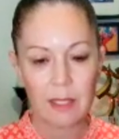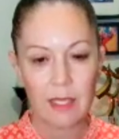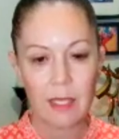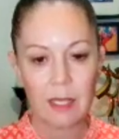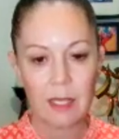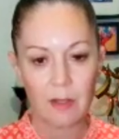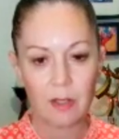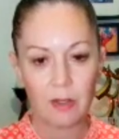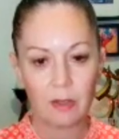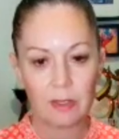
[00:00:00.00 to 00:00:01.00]
And take
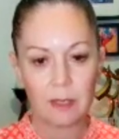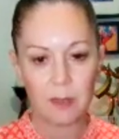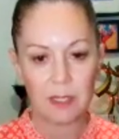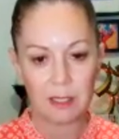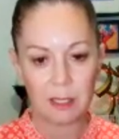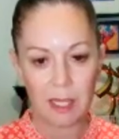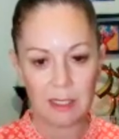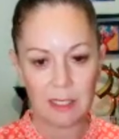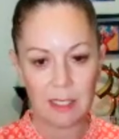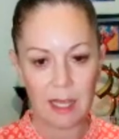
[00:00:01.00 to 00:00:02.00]
another long, deep
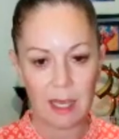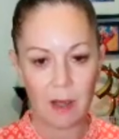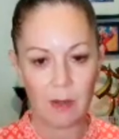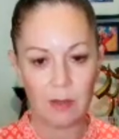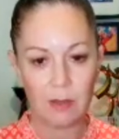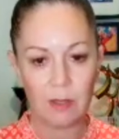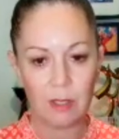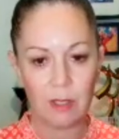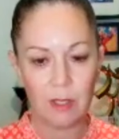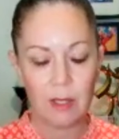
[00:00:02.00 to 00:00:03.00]
inhalation now.
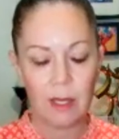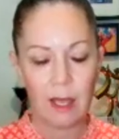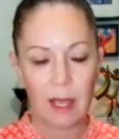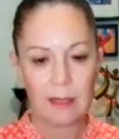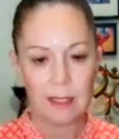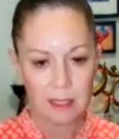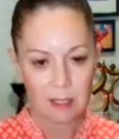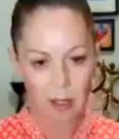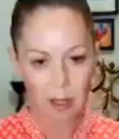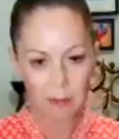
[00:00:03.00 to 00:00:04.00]
And this
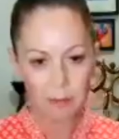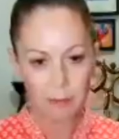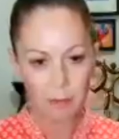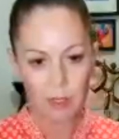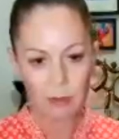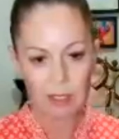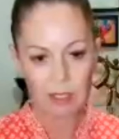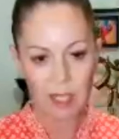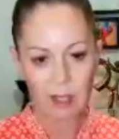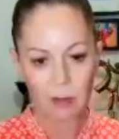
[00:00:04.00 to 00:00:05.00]
time, when you
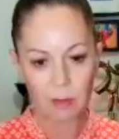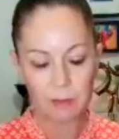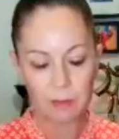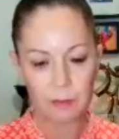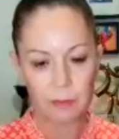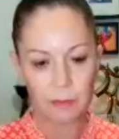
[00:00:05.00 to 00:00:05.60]
exhale,